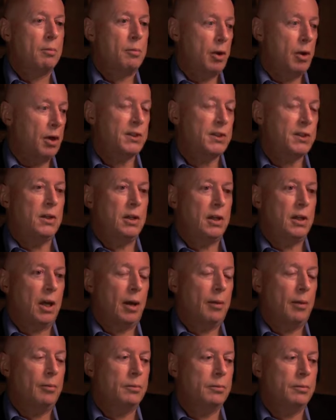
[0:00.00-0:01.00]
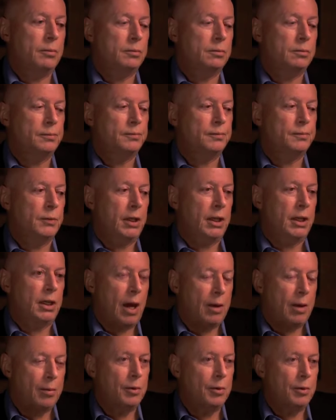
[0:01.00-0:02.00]
personally am
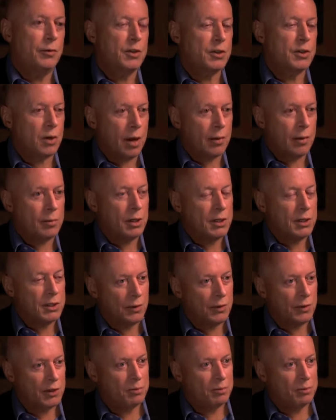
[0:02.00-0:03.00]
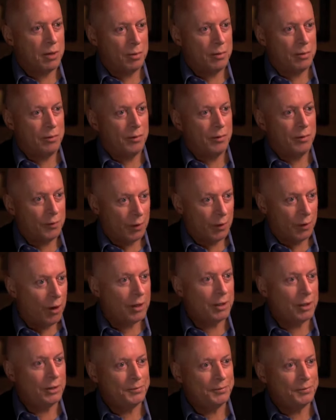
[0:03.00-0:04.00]
incapable of describing myself as a member of a
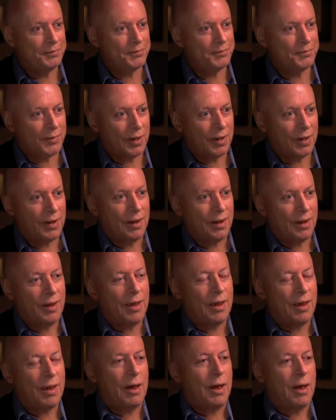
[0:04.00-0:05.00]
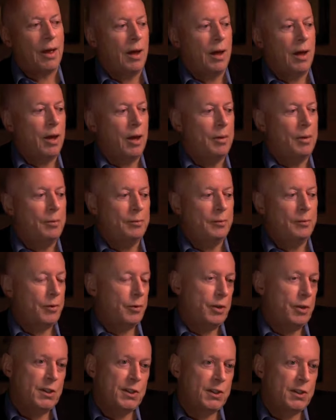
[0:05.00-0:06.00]
flock
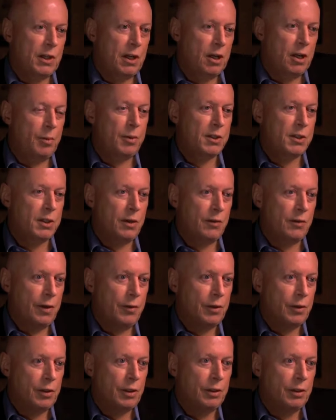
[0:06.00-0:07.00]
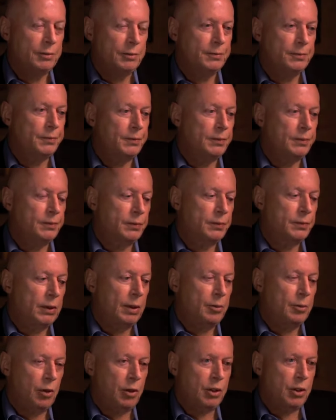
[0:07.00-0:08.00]
for reasons that I hope are self-evident.
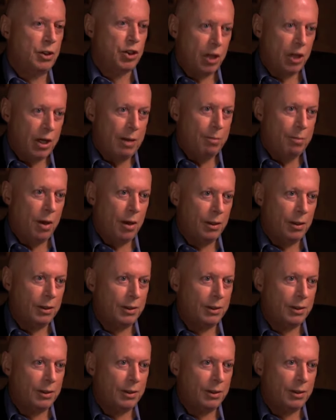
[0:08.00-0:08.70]
I'm not a sheep.